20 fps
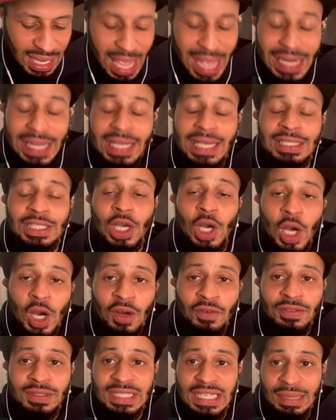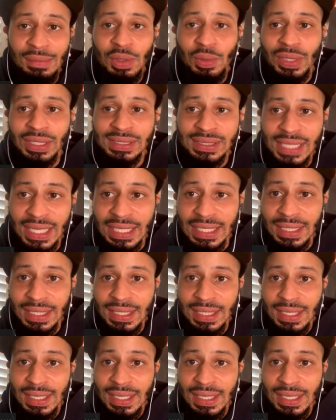and he is off Team USA.